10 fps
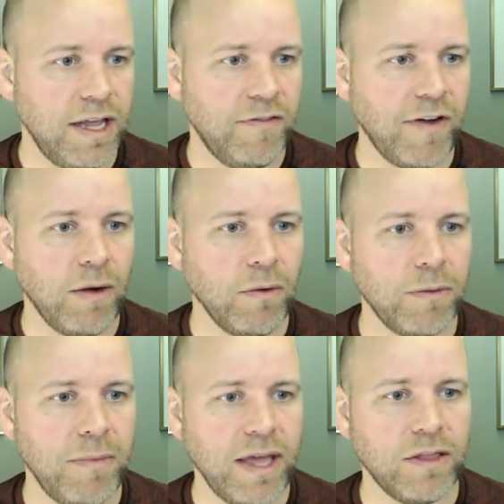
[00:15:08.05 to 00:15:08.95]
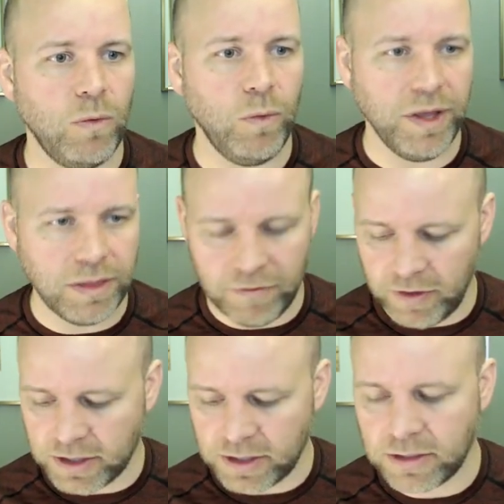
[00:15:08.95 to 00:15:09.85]
If I were to make the width of
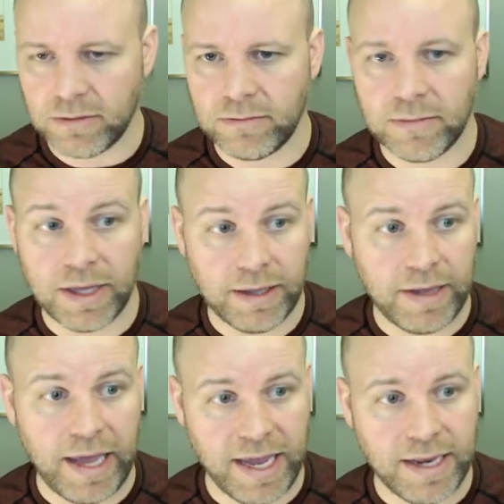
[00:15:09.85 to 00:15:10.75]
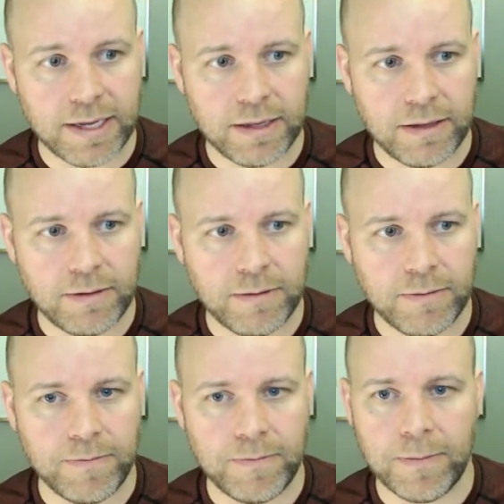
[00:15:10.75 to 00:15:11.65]
this 8,
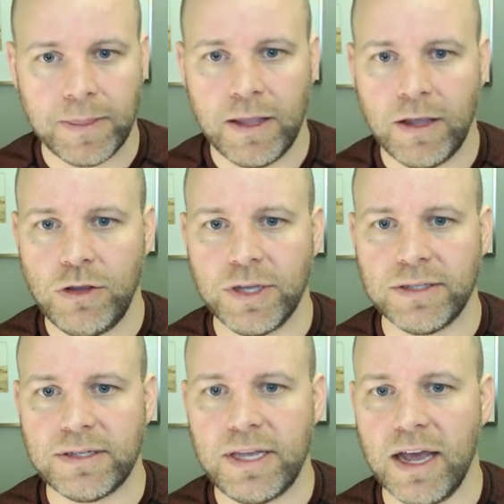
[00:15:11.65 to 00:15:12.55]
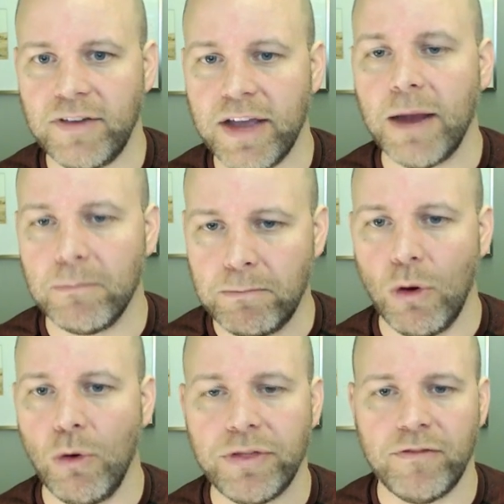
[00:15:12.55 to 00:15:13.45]
you can see I've got
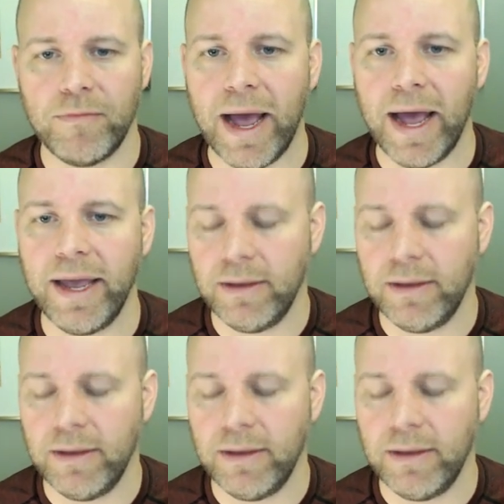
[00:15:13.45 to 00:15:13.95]
both of my